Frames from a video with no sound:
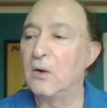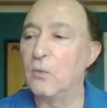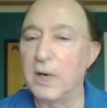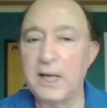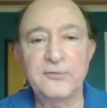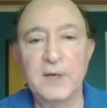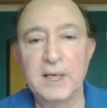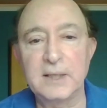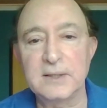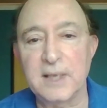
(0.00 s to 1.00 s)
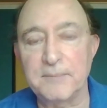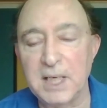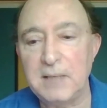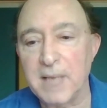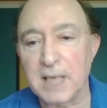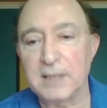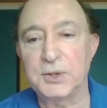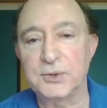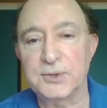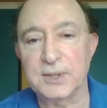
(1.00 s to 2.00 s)
what I find is that many
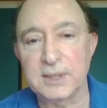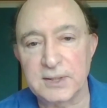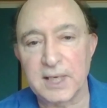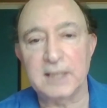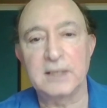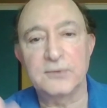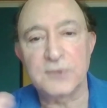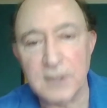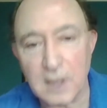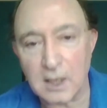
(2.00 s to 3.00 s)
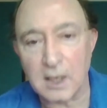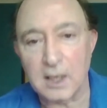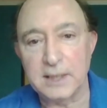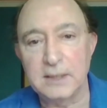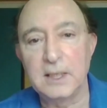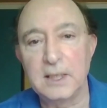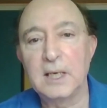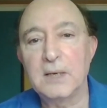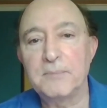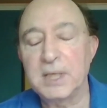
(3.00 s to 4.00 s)
managers and executives nod,
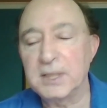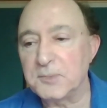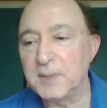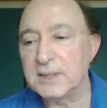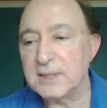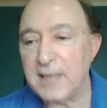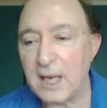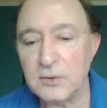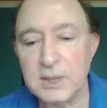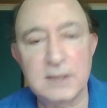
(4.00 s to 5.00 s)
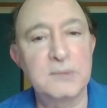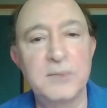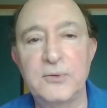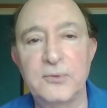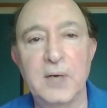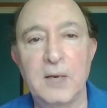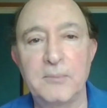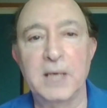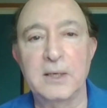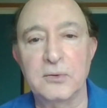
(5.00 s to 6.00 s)
but it's been astounding to me throughout
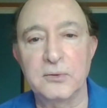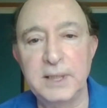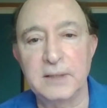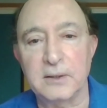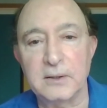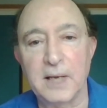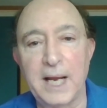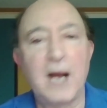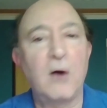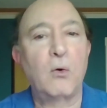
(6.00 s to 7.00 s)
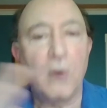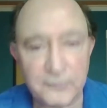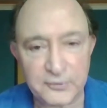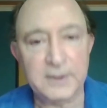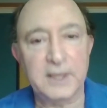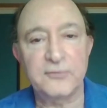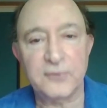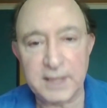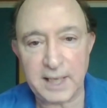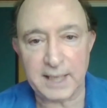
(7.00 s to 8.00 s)
my career how often they
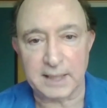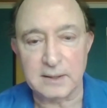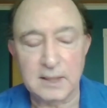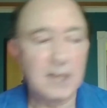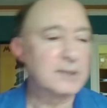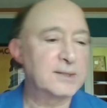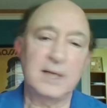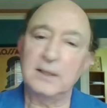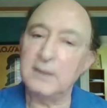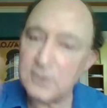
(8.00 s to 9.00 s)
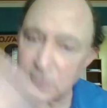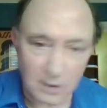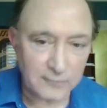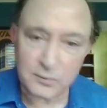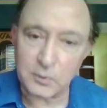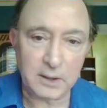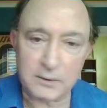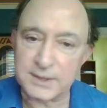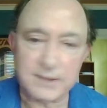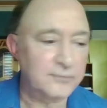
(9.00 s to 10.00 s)
forget it. Selling software
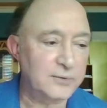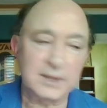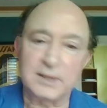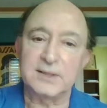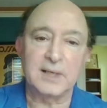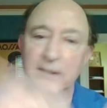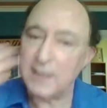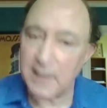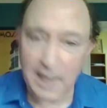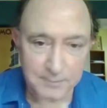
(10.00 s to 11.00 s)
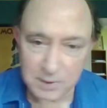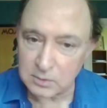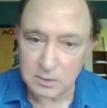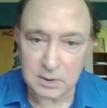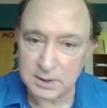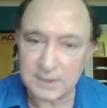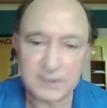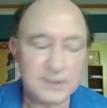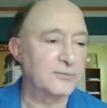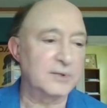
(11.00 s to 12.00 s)
is different than selling capital goods,
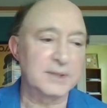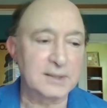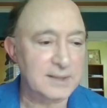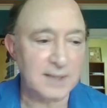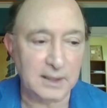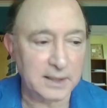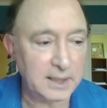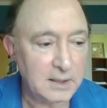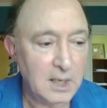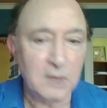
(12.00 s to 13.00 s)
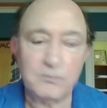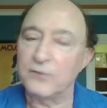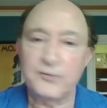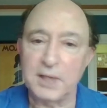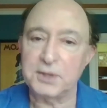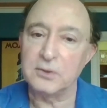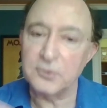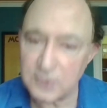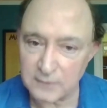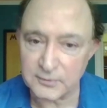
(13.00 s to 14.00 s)
is different than selling professional
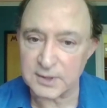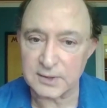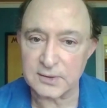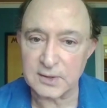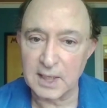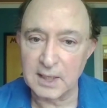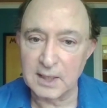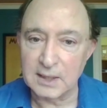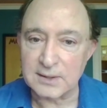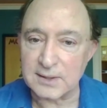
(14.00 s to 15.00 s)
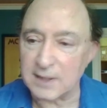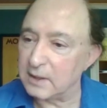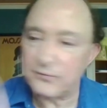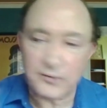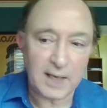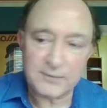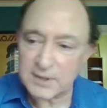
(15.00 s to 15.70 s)
services. Selling 5,